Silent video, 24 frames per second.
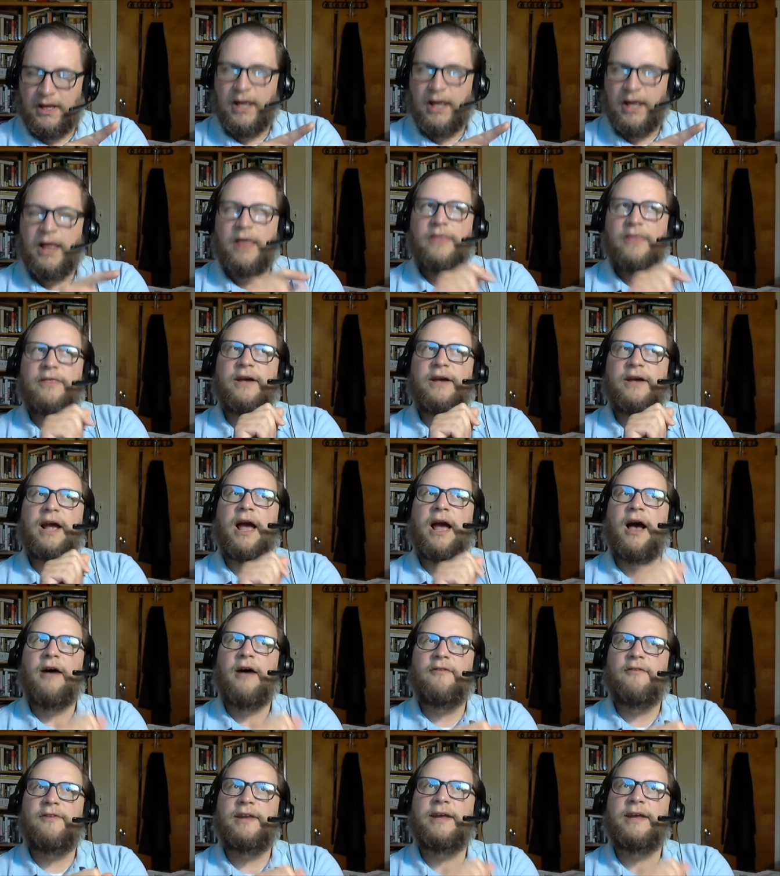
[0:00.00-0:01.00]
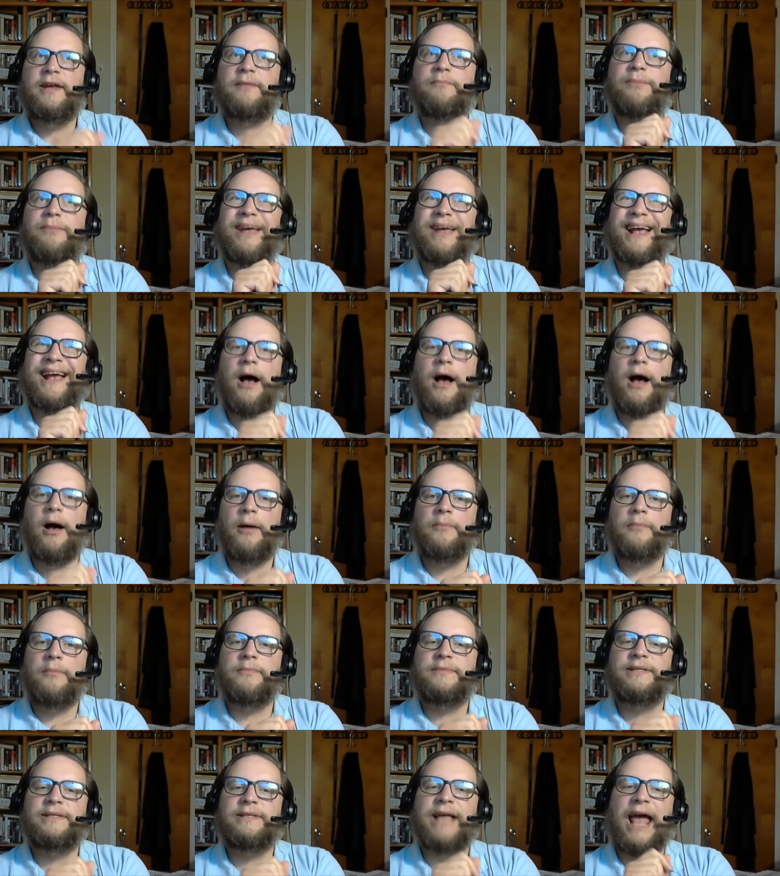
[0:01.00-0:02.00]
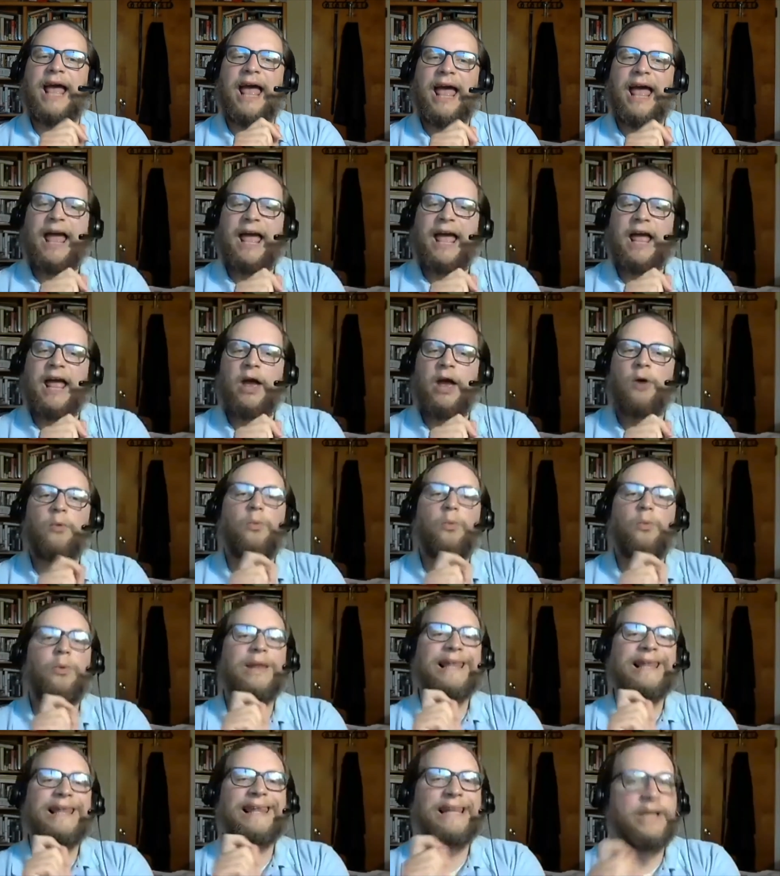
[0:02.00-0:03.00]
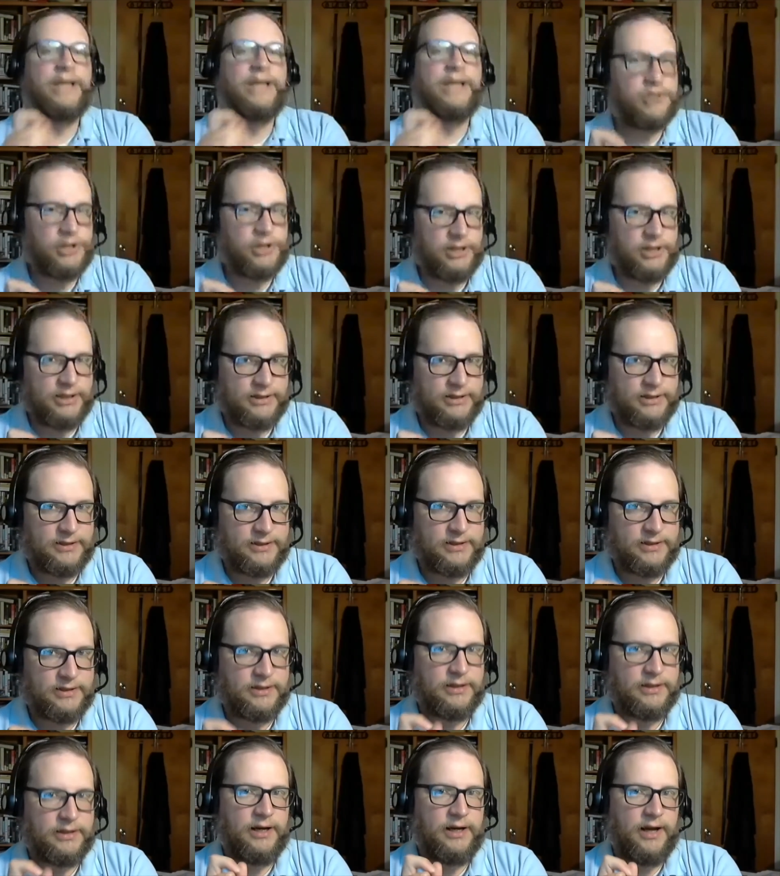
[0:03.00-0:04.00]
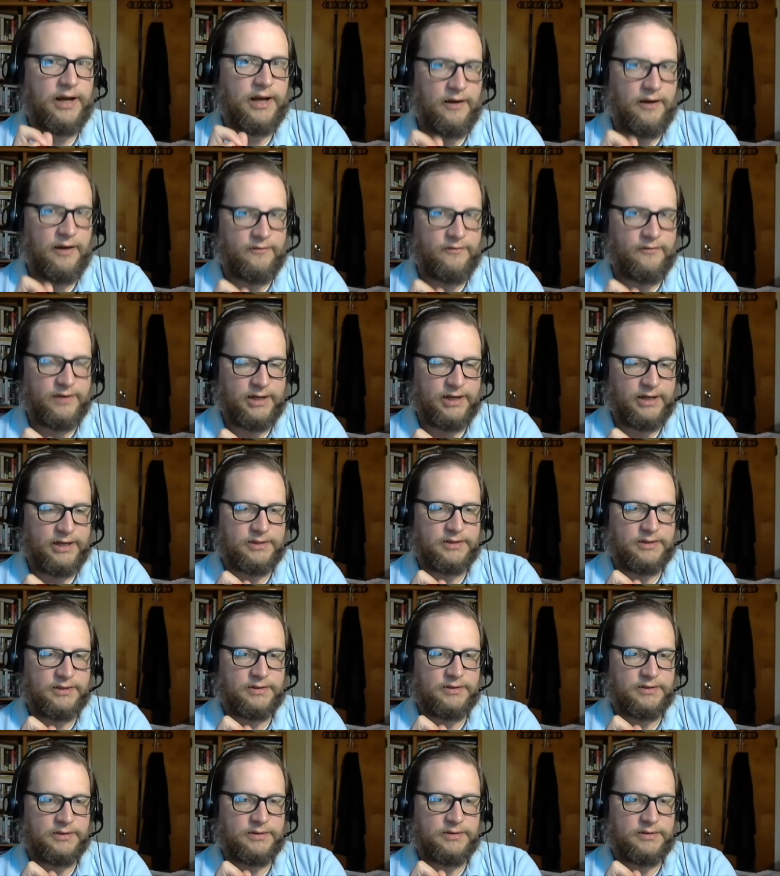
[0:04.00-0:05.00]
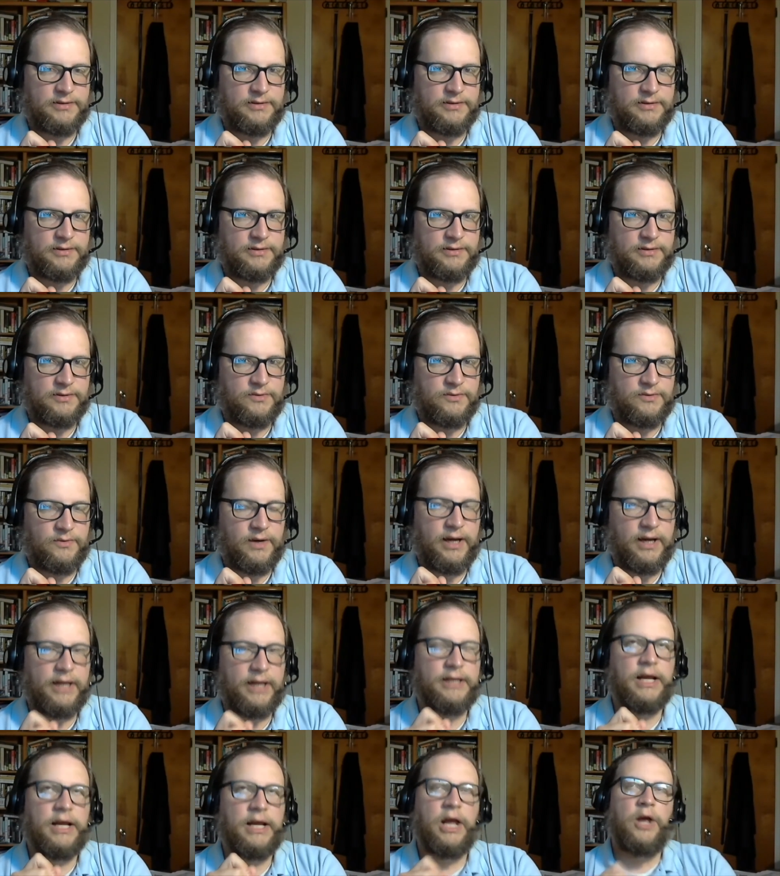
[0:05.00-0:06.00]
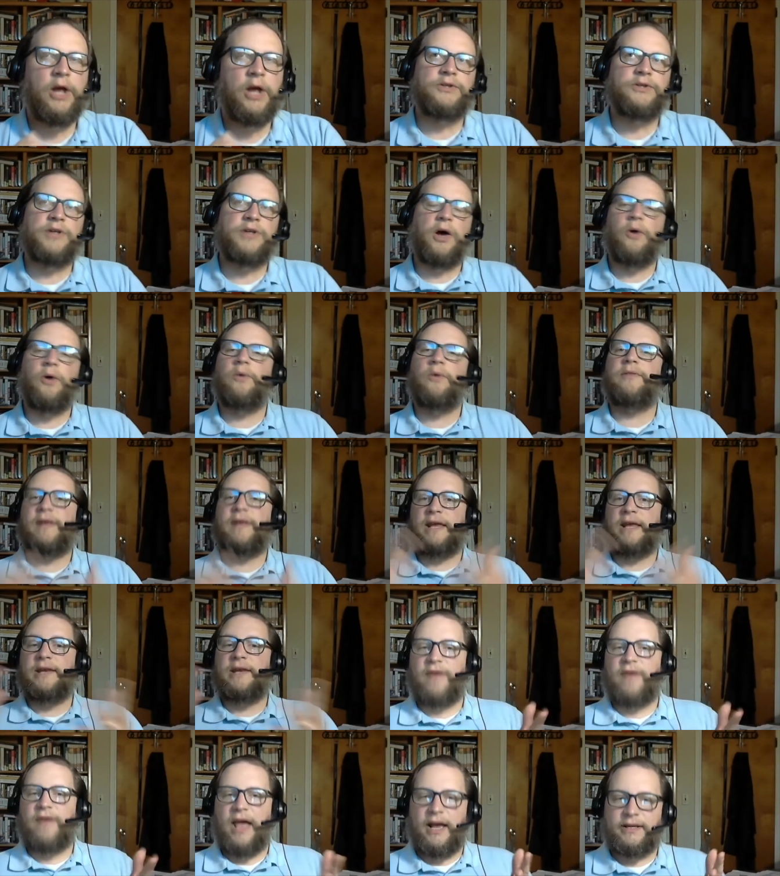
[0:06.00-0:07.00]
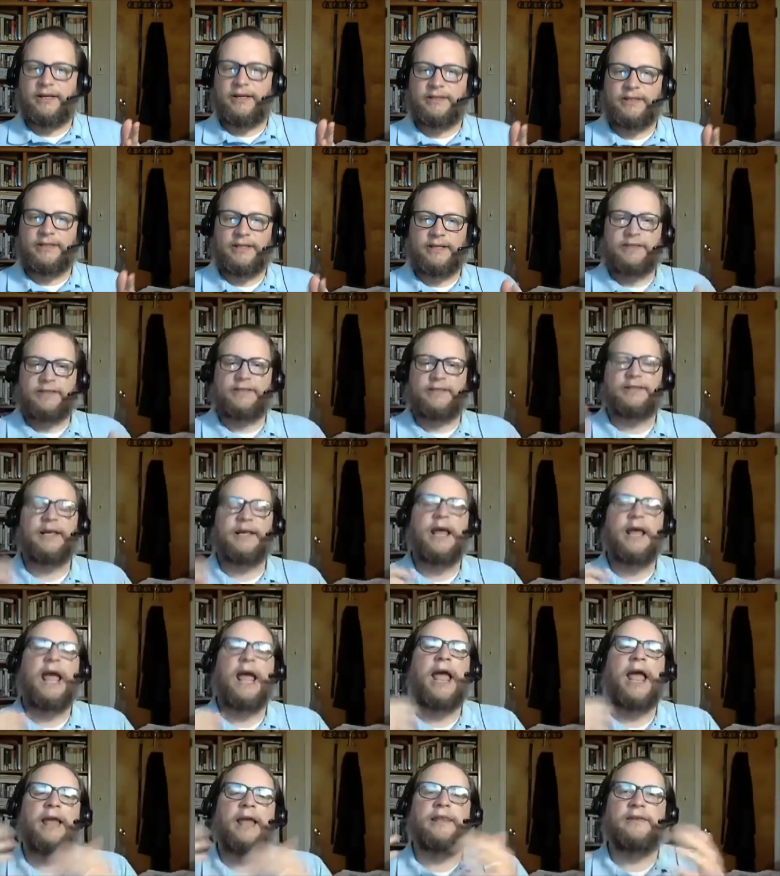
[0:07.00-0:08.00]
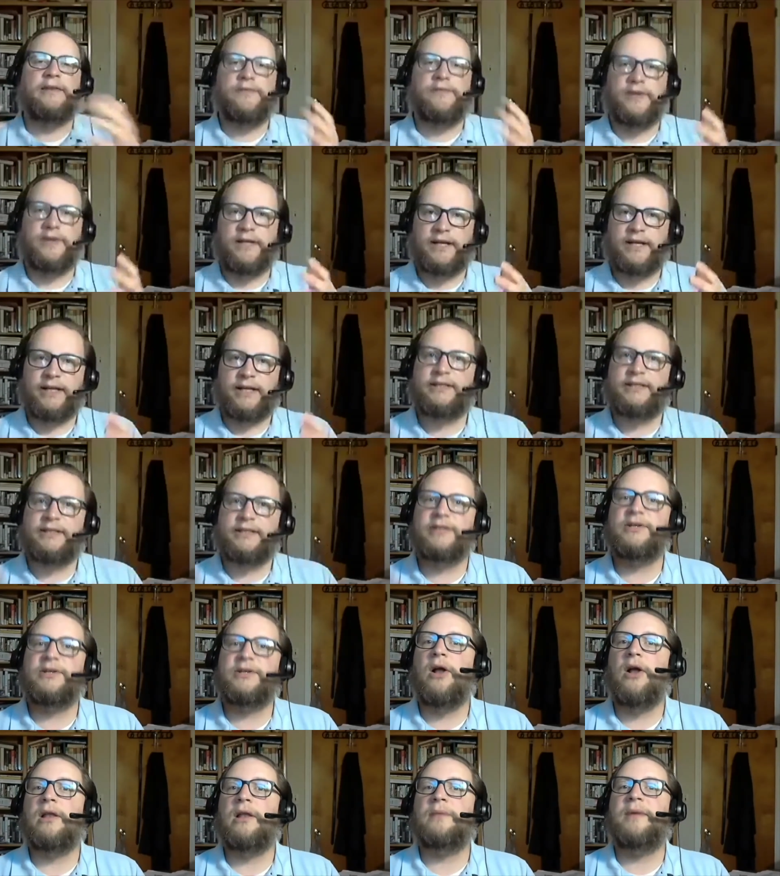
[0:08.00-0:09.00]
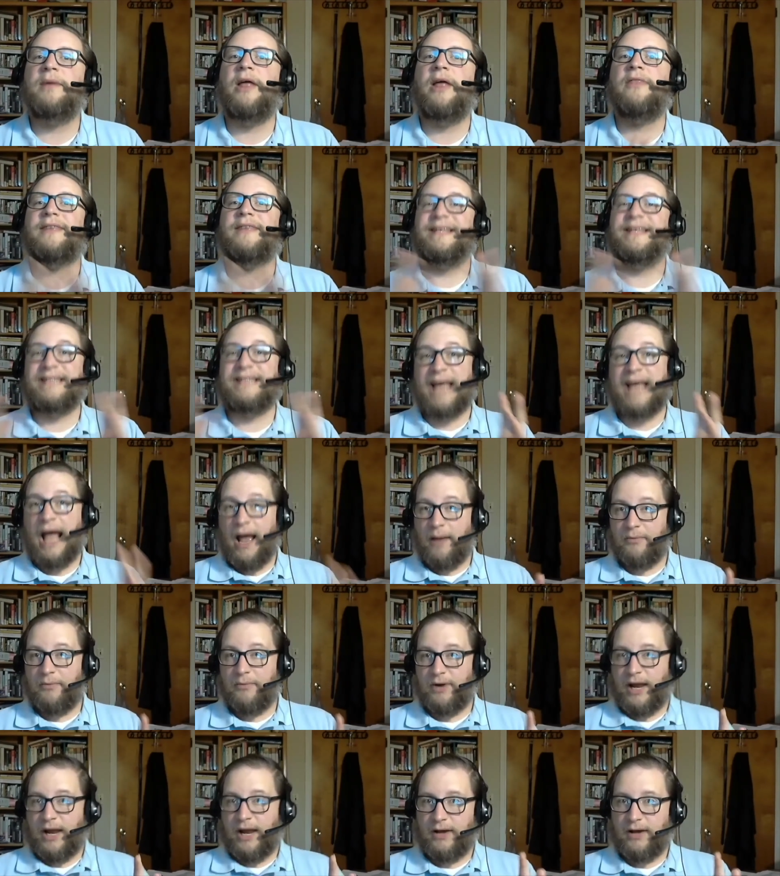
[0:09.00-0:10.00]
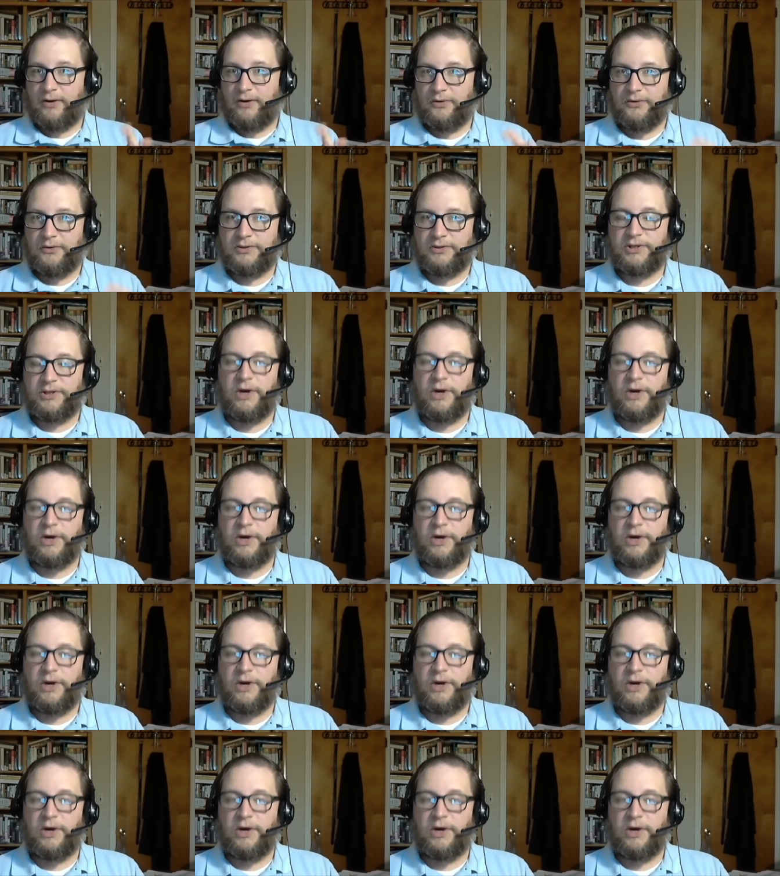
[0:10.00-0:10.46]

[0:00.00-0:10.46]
the covenant becomes a religious covenant, right? So the end of Exodus and Leviticus is all about the tabernacle. So